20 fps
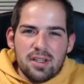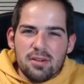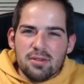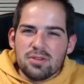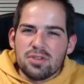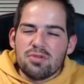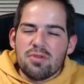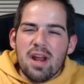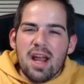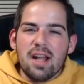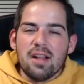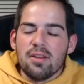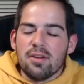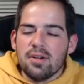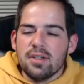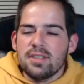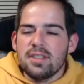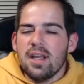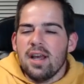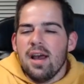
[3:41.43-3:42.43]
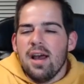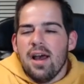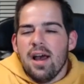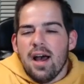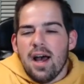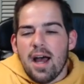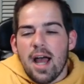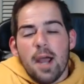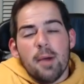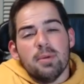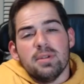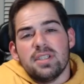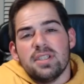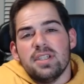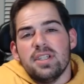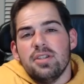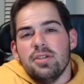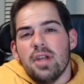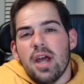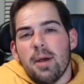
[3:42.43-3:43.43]
stragglers, I would
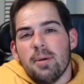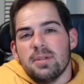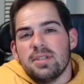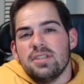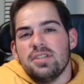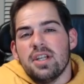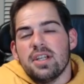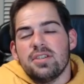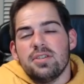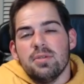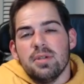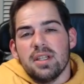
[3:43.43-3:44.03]
suggest